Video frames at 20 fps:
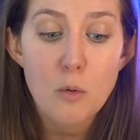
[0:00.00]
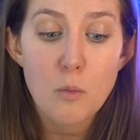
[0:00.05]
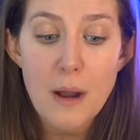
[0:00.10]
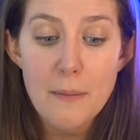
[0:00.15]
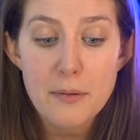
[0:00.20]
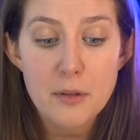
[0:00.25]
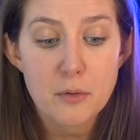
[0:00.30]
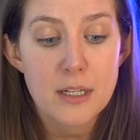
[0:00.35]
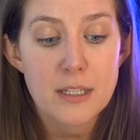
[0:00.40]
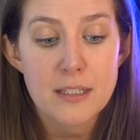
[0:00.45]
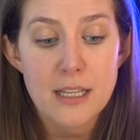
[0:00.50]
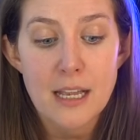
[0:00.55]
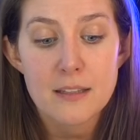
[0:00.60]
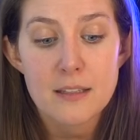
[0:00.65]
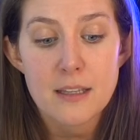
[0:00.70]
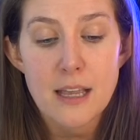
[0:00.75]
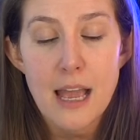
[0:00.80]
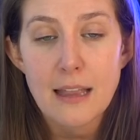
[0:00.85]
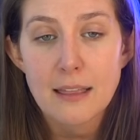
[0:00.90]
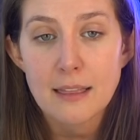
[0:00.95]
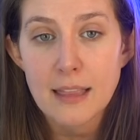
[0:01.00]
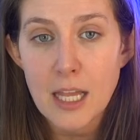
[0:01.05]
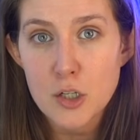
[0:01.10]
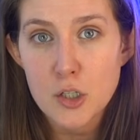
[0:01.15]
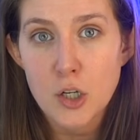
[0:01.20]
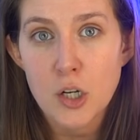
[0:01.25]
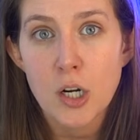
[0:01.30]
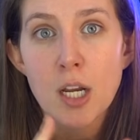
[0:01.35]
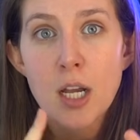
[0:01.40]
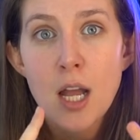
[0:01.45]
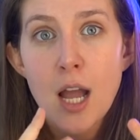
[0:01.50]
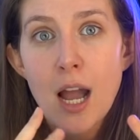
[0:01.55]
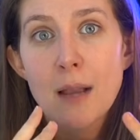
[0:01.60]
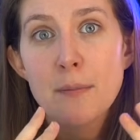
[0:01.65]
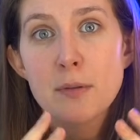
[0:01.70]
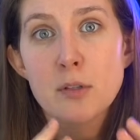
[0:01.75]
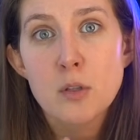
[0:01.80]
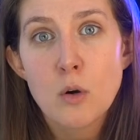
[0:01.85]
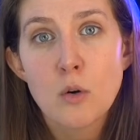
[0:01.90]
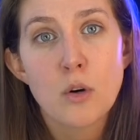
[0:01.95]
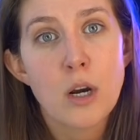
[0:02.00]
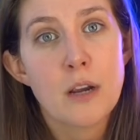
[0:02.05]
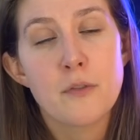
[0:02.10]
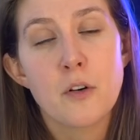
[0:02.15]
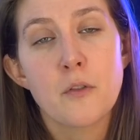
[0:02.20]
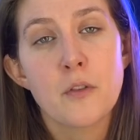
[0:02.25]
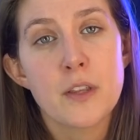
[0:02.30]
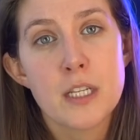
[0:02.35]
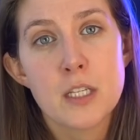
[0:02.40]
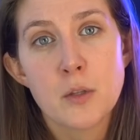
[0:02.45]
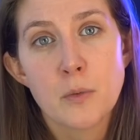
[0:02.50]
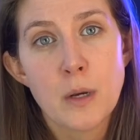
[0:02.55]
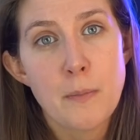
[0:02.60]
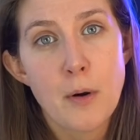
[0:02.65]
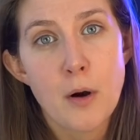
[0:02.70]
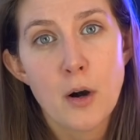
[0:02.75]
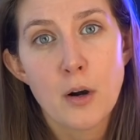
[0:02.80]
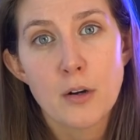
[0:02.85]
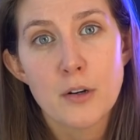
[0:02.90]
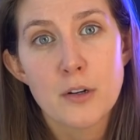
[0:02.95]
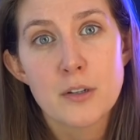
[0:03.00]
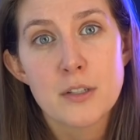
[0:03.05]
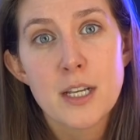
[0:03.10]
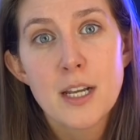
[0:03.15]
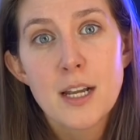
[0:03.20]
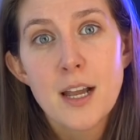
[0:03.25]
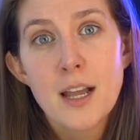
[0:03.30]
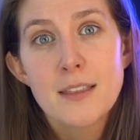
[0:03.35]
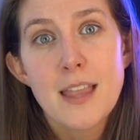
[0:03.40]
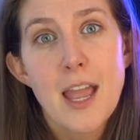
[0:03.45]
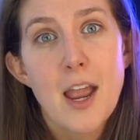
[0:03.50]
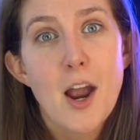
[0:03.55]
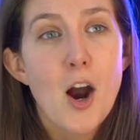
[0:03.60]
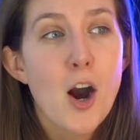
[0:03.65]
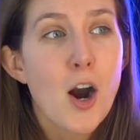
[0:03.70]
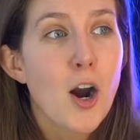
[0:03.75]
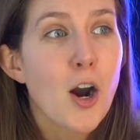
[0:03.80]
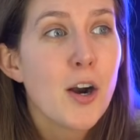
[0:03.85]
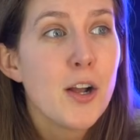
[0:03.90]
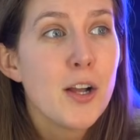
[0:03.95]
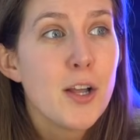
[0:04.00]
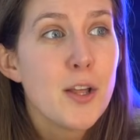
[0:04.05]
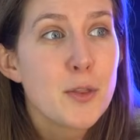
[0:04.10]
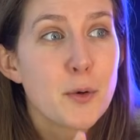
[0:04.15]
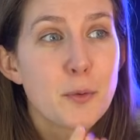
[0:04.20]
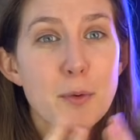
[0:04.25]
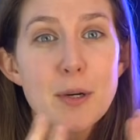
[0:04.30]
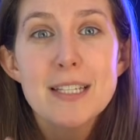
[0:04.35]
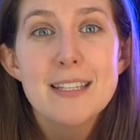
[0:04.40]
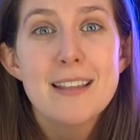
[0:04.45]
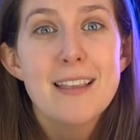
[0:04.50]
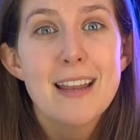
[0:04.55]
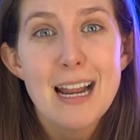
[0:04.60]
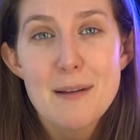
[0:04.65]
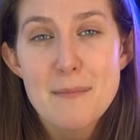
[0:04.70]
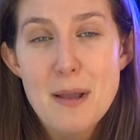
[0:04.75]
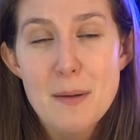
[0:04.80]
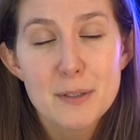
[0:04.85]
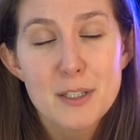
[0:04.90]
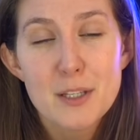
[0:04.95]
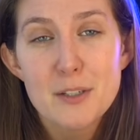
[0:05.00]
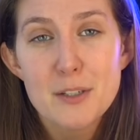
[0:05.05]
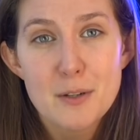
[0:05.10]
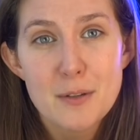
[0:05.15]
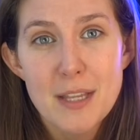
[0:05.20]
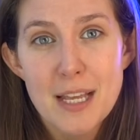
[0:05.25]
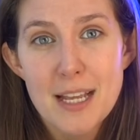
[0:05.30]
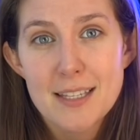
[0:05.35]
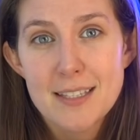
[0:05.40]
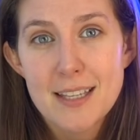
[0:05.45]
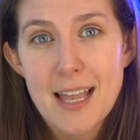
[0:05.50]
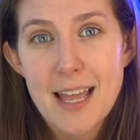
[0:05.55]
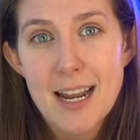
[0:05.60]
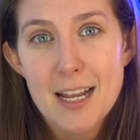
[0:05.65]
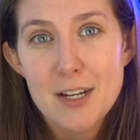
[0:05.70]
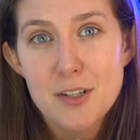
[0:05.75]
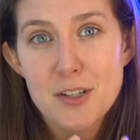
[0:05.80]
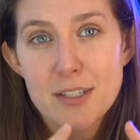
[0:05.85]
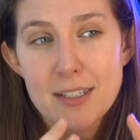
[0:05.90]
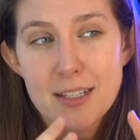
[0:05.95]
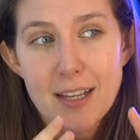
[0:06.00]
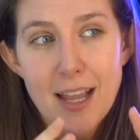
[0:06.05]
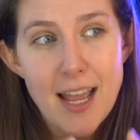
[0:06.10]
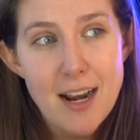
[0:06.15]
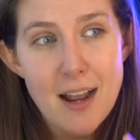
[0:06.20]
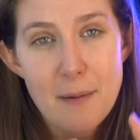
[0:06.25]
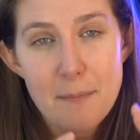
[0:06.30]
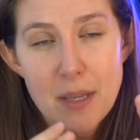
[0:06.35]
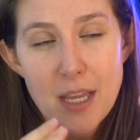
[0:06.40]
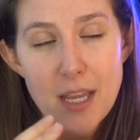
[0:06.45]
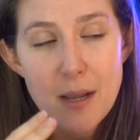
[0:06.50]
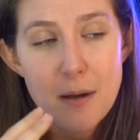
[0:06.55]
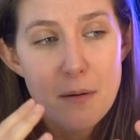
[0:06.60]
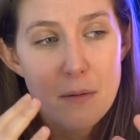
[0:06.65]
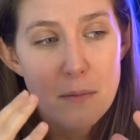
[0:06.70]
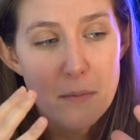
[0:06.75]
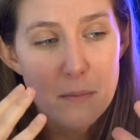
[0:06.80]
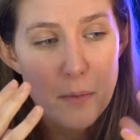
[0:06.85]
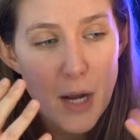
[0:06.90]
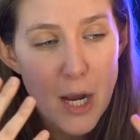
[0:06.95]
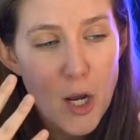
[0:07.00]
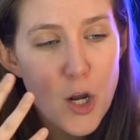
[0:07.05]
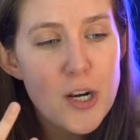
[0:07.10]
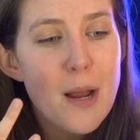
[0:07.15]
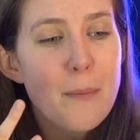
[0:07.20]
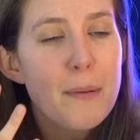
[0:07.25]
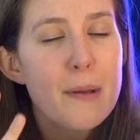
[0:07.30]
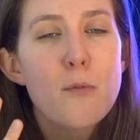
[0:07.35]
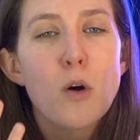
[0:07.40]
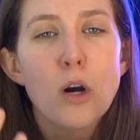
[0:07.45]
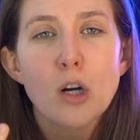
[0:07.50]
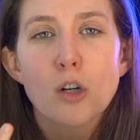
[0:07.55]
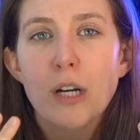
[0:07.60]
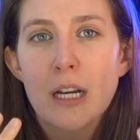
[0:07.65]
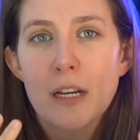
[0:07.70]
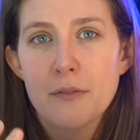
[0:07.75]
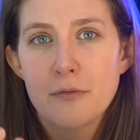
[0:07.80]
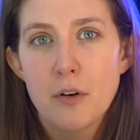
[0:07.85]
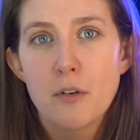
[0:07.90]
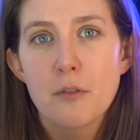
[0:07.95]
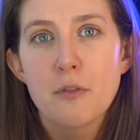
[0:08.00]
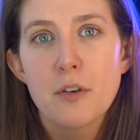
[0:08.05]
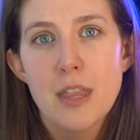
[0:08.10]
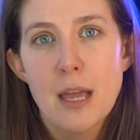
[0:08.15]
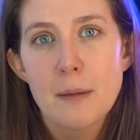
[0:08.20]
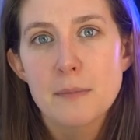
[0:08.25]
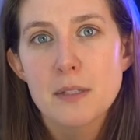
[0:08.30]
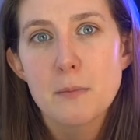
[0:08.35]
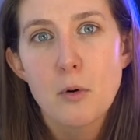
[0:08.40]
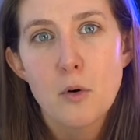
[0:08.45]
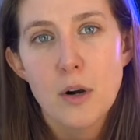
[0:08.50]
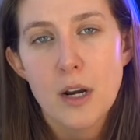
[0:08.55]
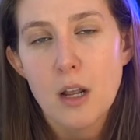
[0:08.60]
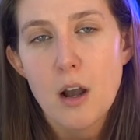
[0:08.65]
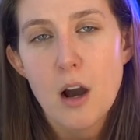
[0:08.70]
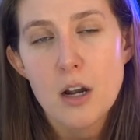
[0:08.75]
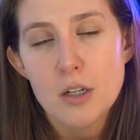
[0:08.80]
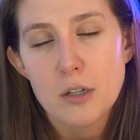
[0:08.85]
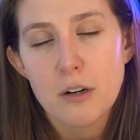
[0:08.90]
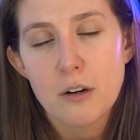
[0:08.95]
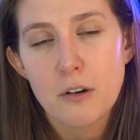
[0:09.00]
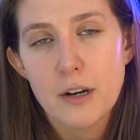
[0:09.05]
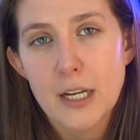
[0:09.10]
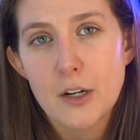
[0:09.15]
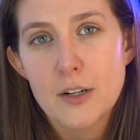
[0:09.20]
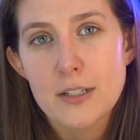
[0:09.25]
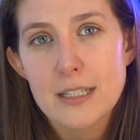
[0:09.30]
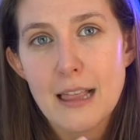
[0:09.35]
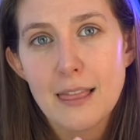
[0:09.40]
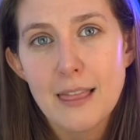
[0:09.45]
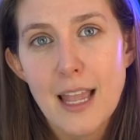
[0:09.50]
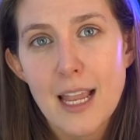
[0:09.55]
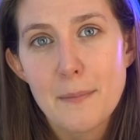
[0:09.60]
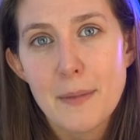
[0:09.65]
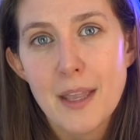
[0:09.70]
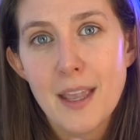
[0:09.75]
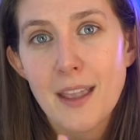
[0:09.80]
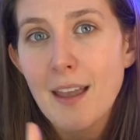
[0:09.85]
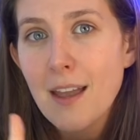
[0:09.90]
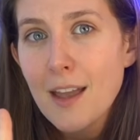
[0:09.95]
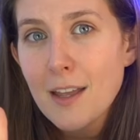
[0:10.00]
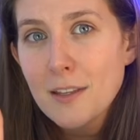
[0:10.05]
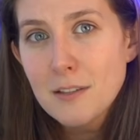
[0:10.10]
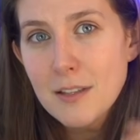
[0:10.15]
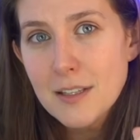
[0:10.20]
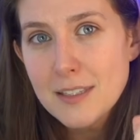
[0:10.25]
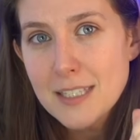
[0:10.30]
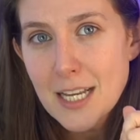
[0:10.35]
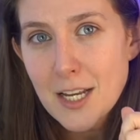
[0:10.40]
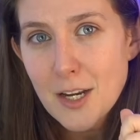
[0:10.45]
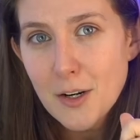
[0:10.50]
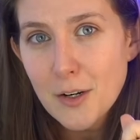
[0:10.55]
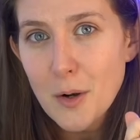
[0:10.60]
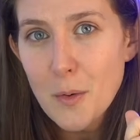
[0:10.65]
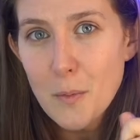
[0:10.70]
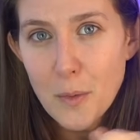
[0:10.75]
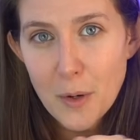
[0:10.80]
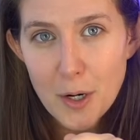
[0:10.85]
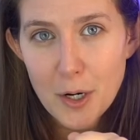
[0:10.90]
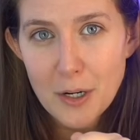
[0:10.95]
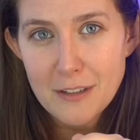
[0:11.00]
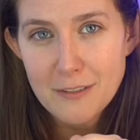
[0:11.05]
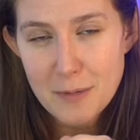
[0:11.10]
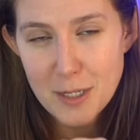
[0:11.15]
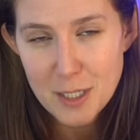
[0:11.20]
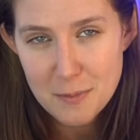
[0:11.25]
Web3 Sense, and Ledger. I am so grateful for these three partners. They are the reason that I'm able to do this, and I could not be more grateful for them supporting content creators like me. So let's hear a word from our